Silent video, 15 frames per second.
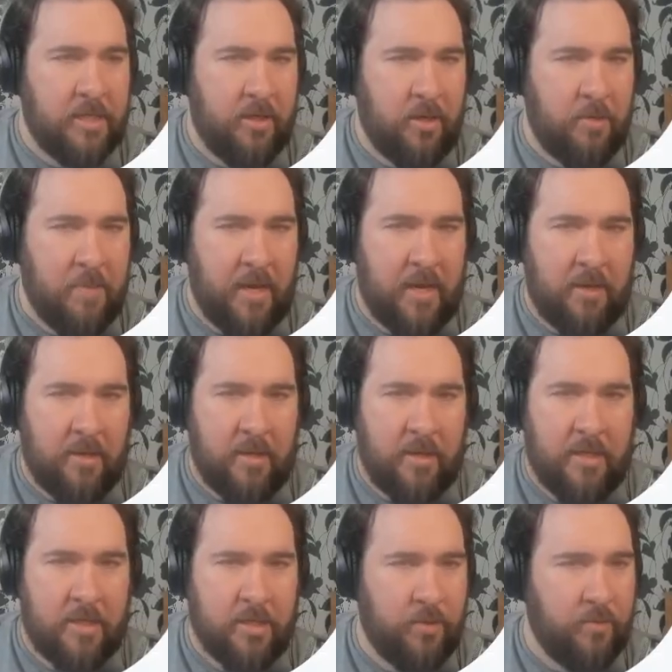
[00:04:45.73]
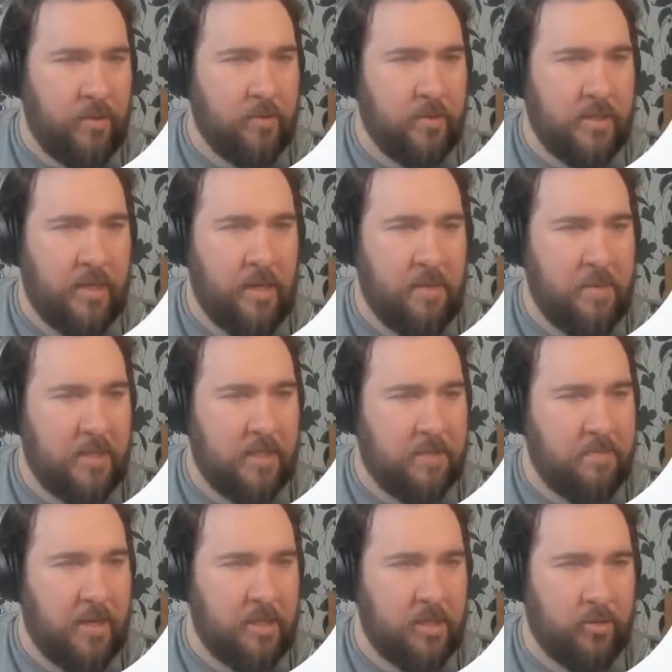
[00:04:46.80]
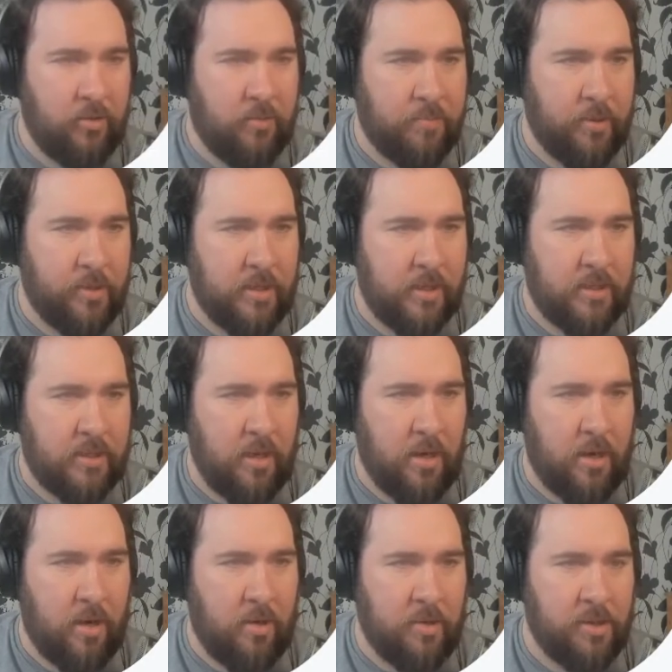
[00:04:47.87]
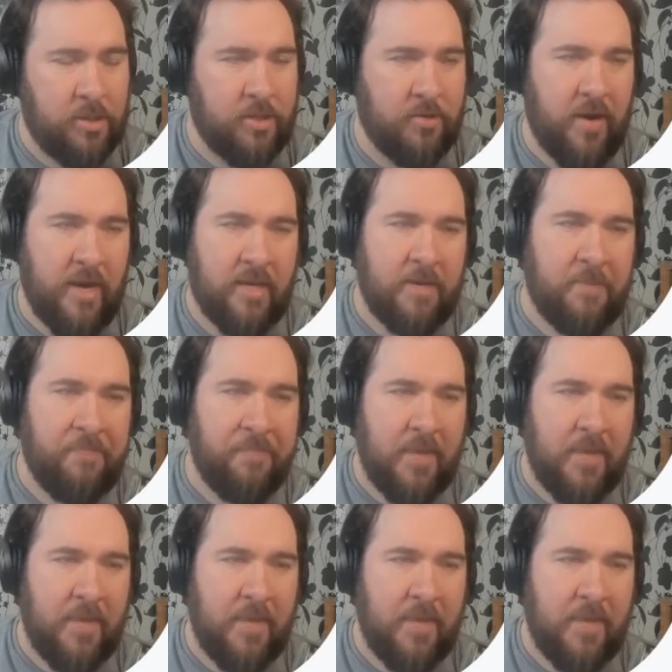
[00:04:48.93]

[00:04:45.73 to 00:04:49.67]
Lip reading: you may need to do with your team is to make sure projects are on track.